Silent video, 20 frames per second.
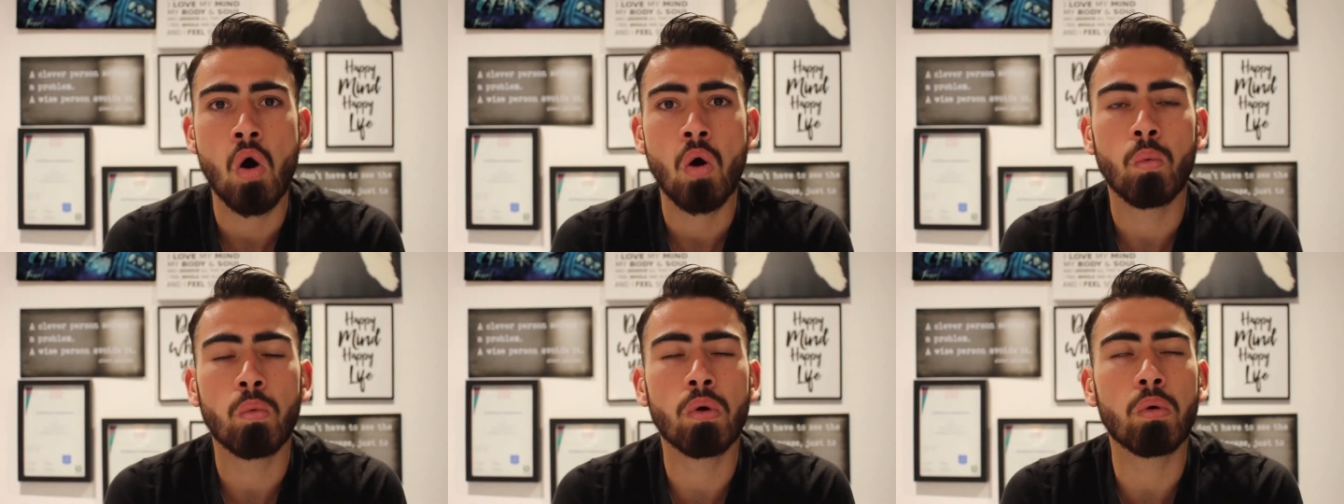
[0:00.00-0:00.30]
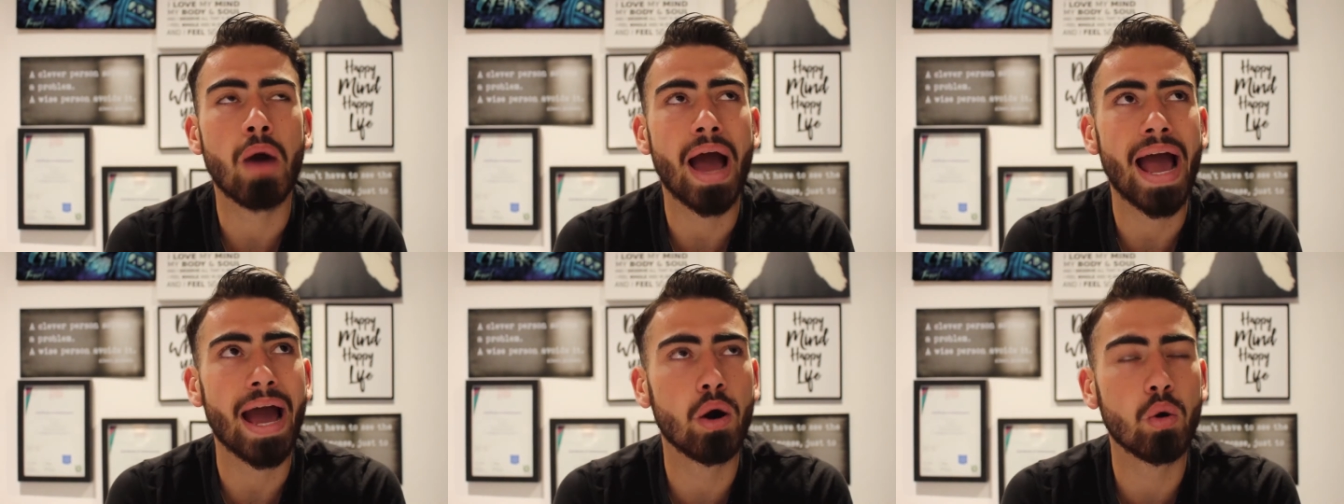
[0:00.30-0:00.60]

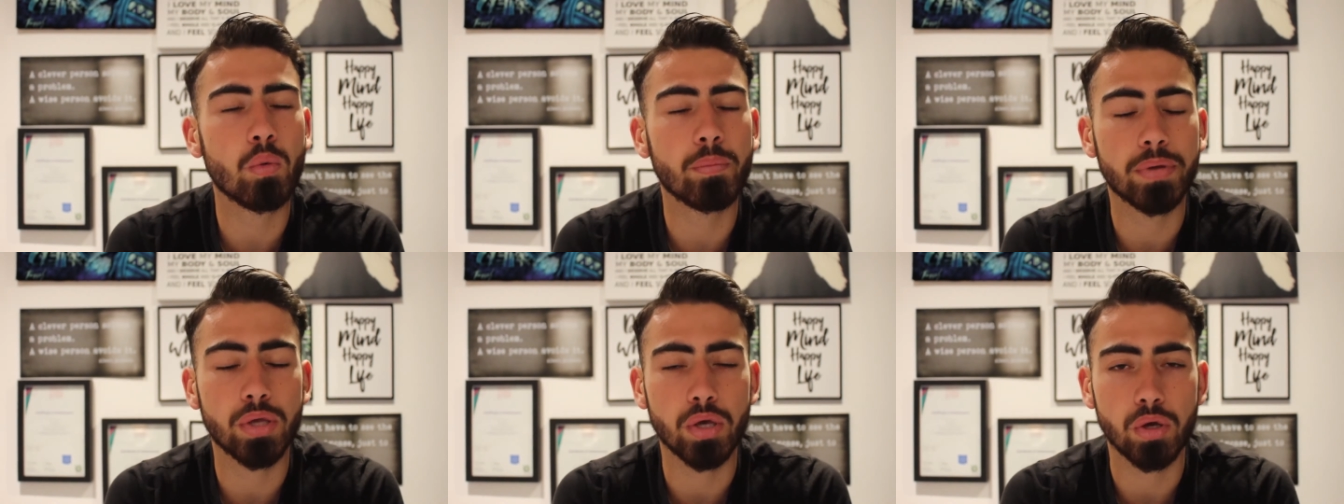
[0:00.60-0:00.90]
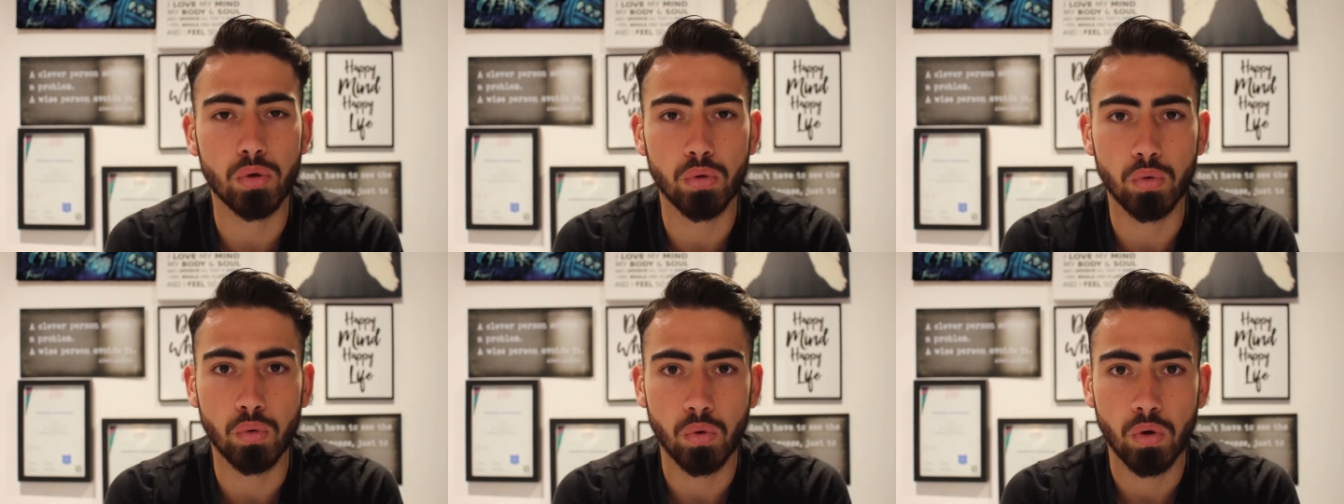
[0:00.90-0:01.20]
will help
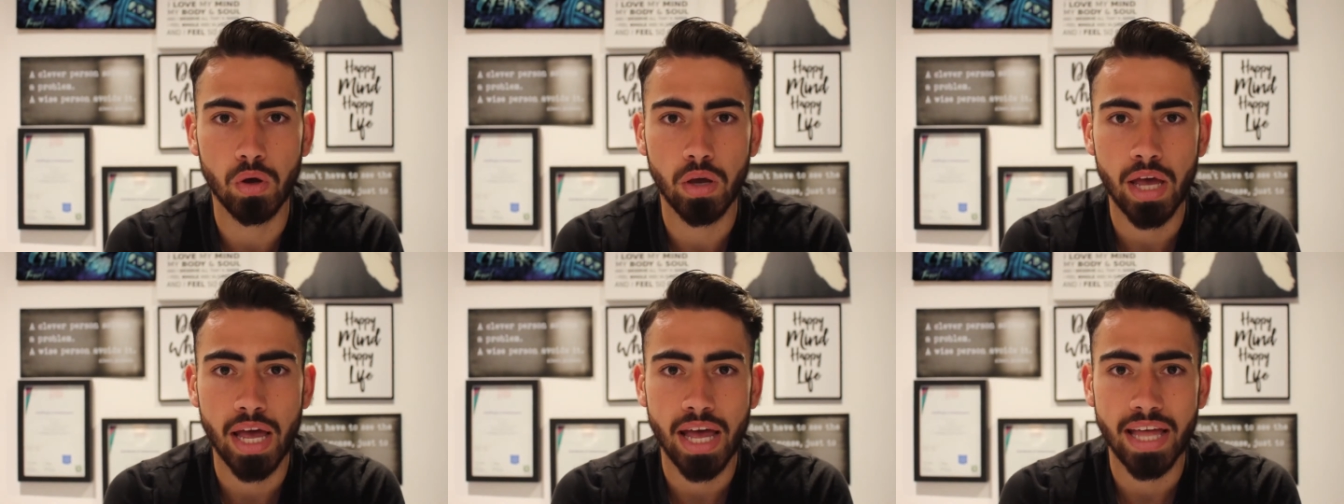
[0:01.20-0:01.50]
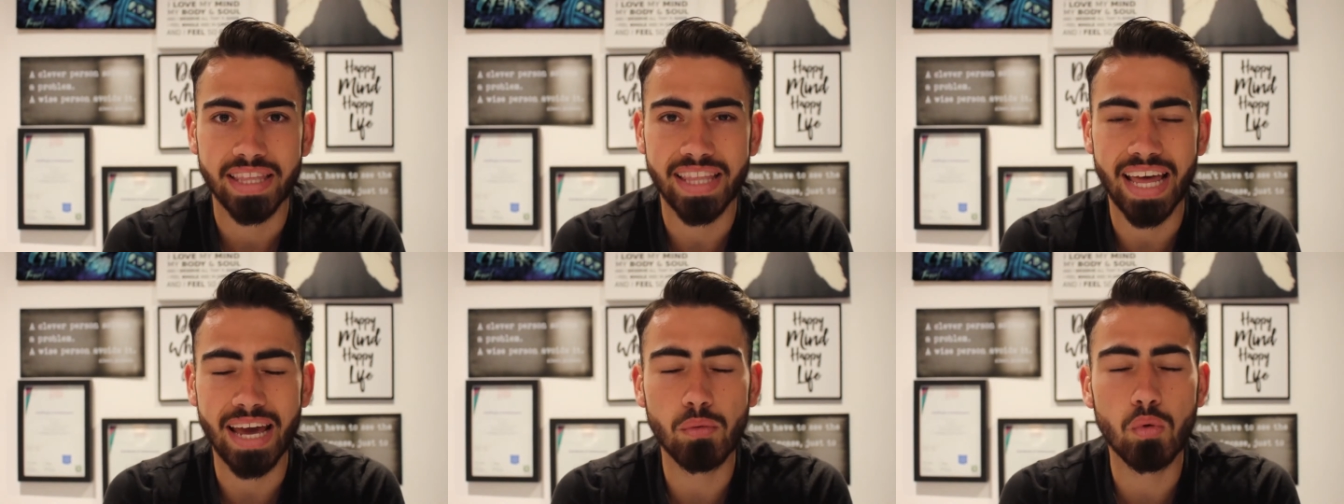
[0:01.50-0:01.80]
you
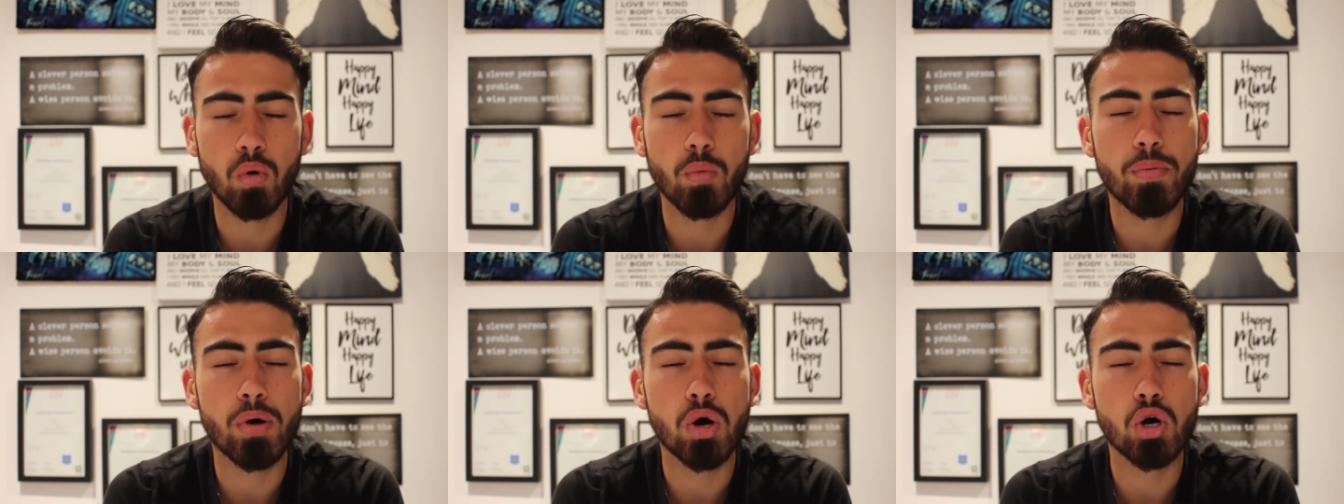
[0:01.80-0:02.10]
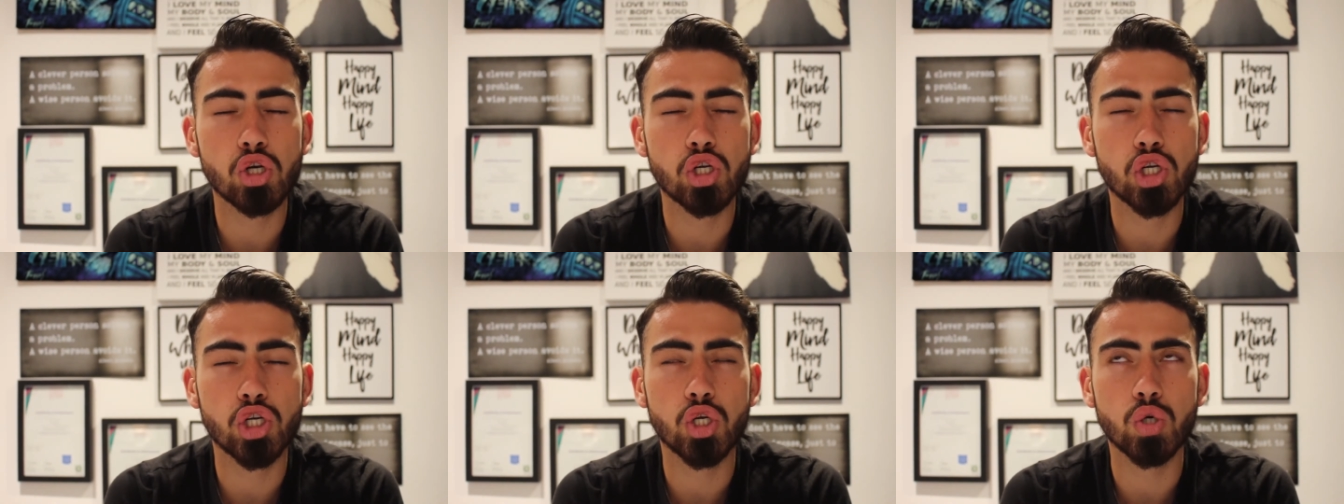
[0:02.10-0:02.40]
they will
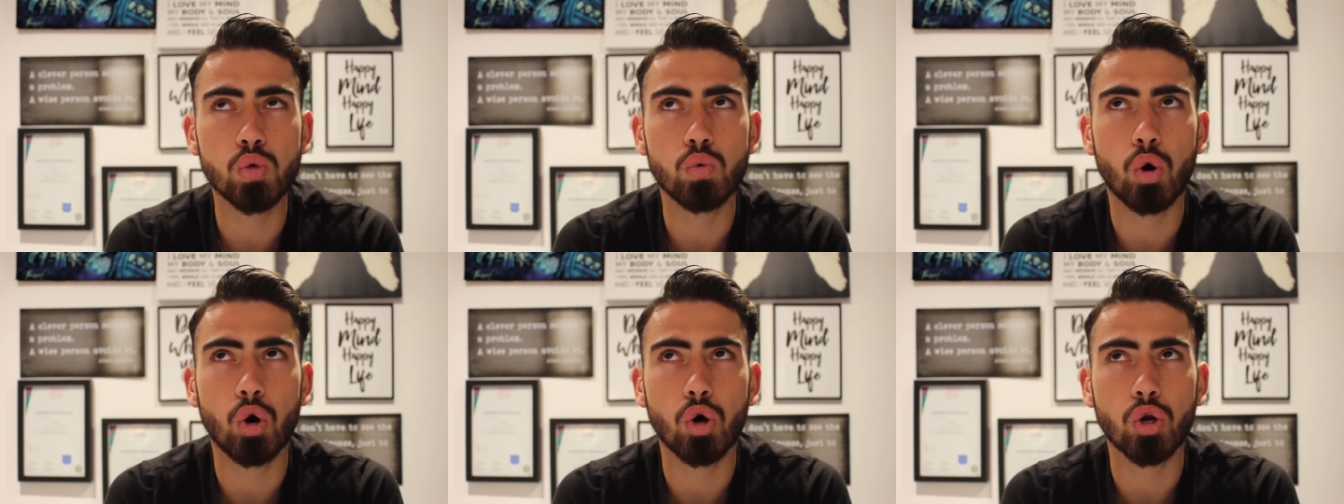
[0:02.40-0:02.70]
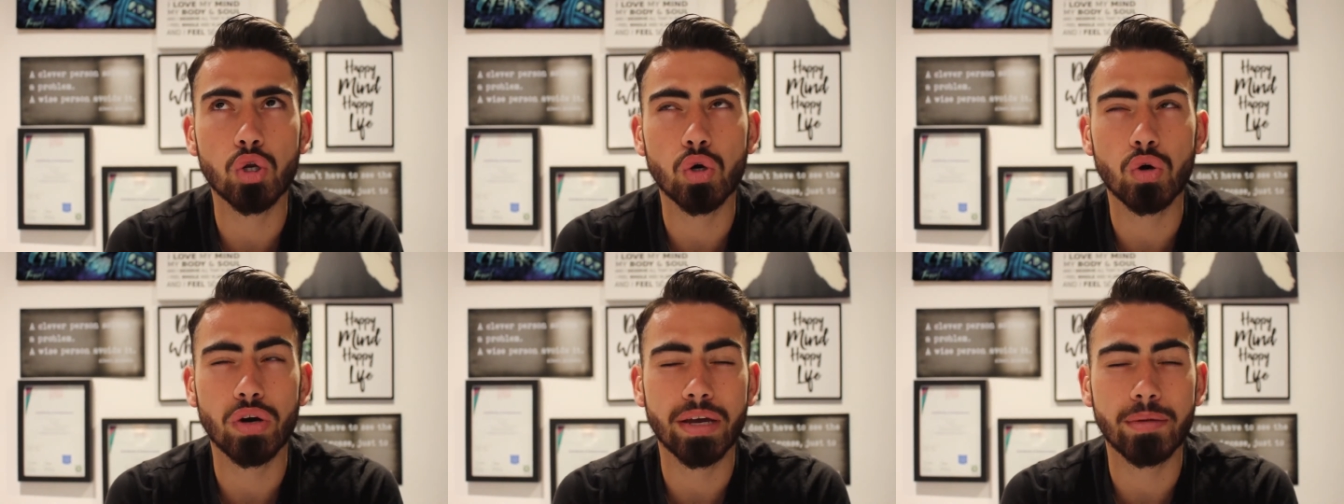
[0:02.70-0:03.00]
push you
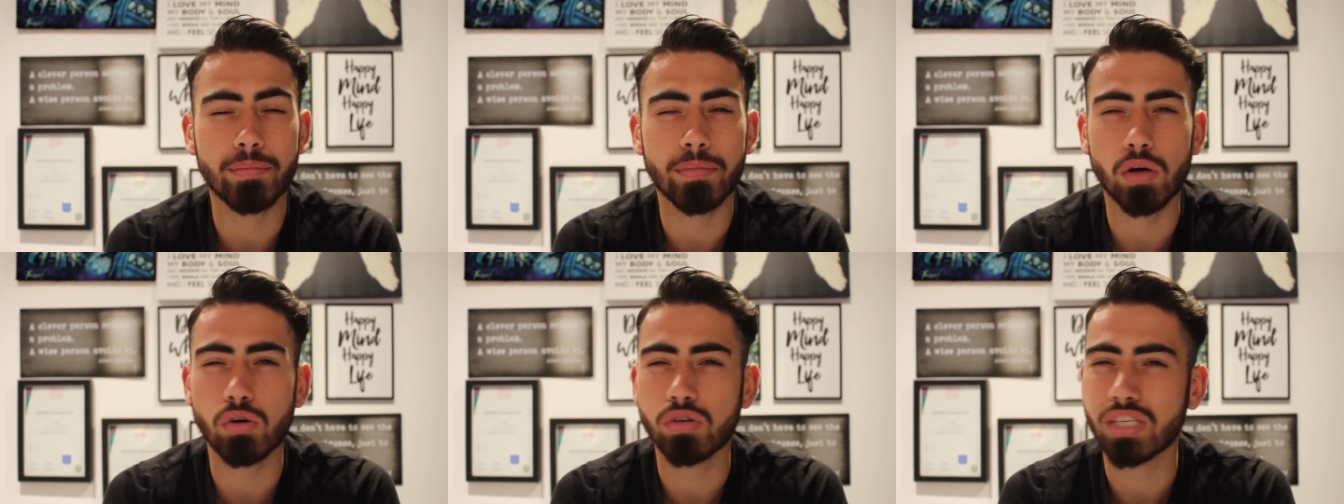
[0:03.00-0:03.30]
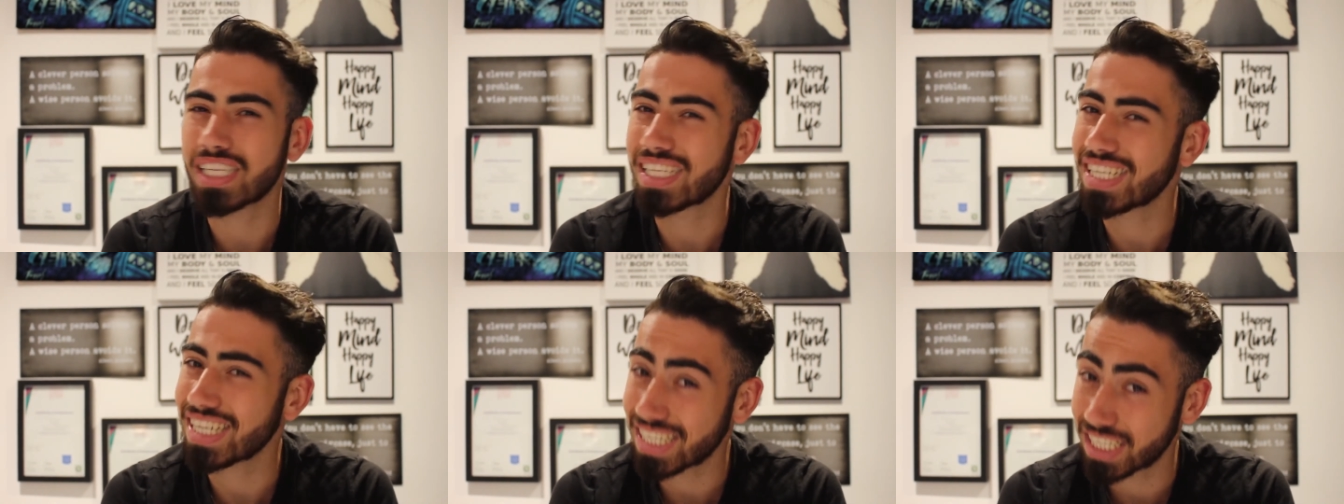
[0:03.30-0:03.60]
on your
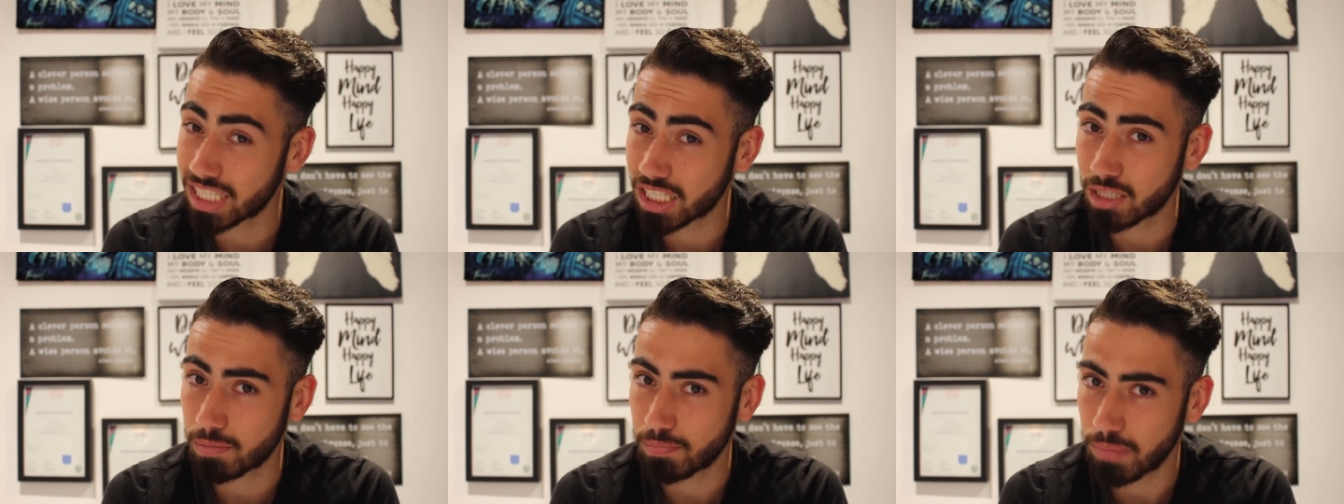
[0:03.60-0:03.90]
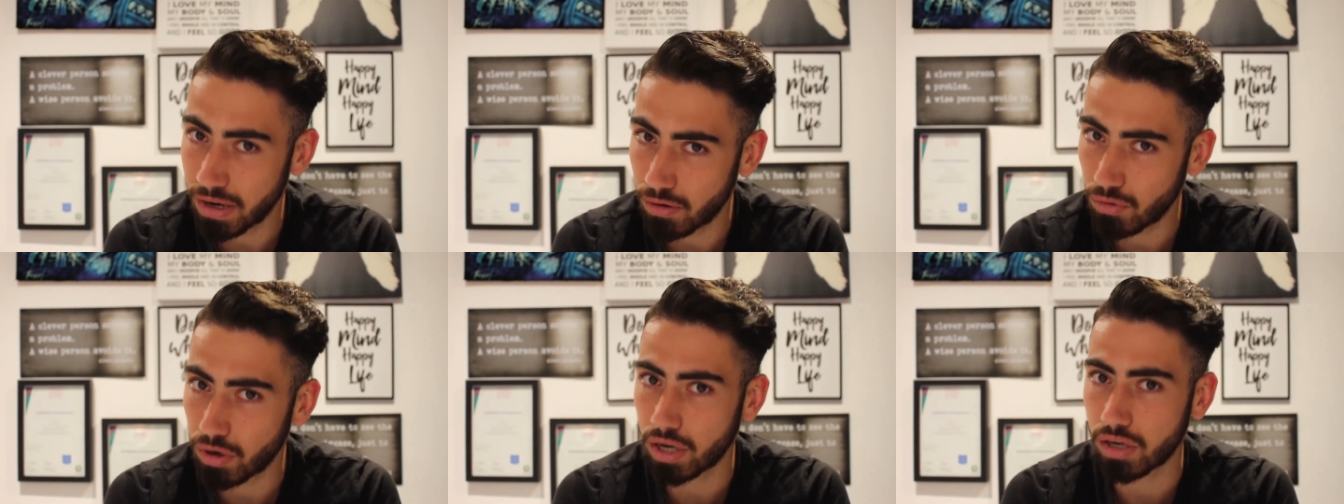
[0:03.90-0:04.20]
hypnosis
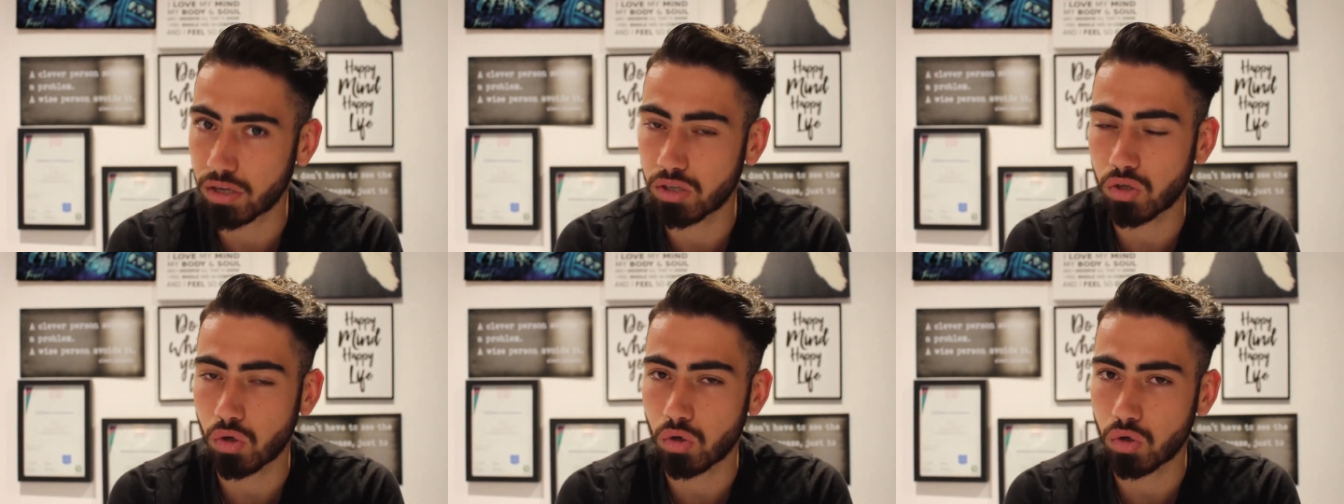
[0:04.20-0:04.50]
experience,